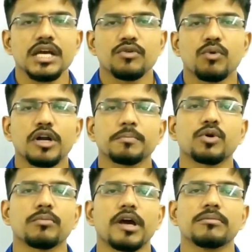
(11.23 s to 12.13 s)
what
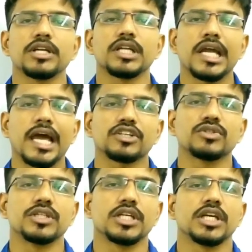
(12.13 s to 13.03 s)
probability
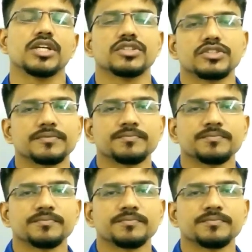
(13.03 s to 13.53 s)
actually is.